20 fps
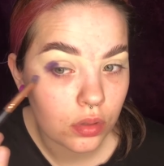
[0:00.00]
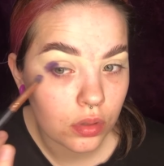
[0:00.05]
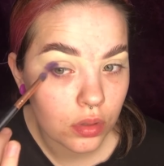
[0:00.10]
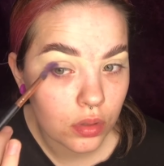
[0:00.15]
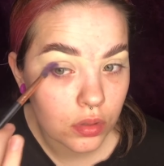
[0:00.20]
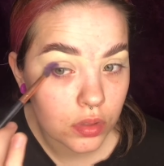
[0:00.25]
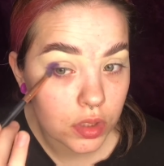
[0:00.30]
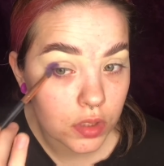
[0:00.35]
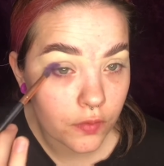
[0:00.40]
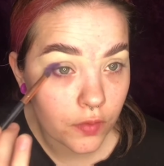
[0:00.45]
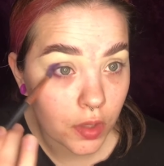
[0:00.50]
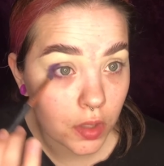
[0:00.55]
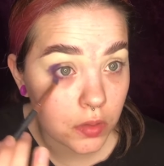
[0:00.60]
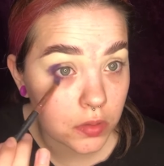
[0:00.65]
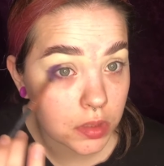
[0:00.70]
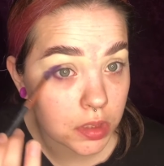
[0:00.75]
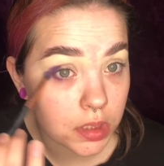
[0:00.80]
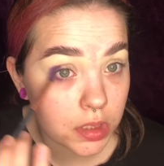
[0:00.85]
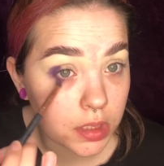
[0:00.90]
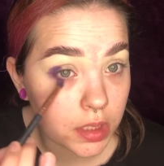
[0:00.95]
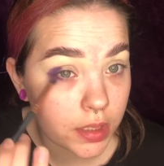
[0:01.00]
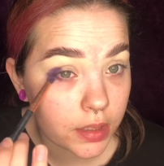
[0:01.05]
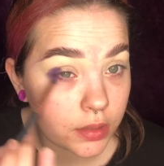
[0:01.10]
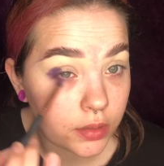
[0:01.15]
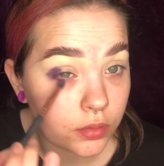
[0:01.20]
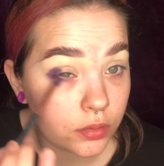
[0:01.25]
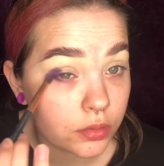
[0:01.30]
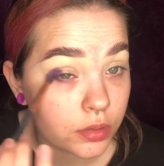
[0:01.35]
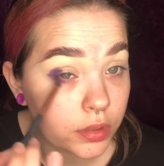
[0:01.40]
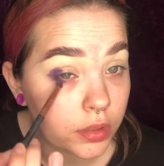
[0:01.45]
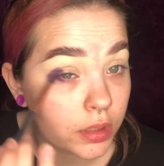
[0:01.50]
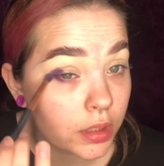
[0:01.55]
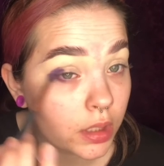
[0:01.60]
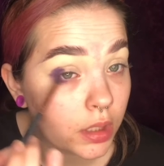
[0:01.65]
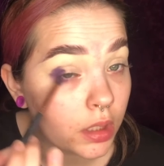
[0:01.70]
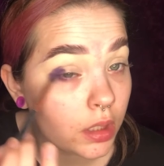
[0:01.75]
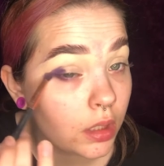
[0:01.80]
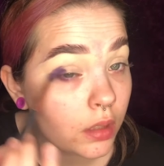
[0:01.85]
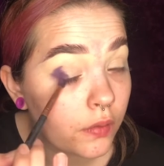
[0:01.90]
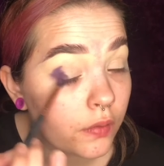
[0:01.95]
So if I go slightly
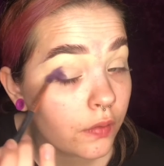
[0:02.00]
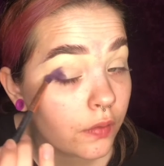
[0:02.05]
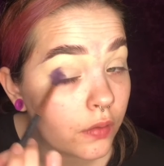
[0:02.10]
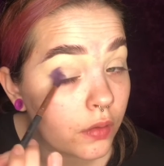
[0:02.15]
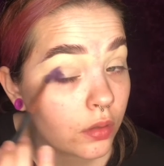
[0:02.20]
underneath,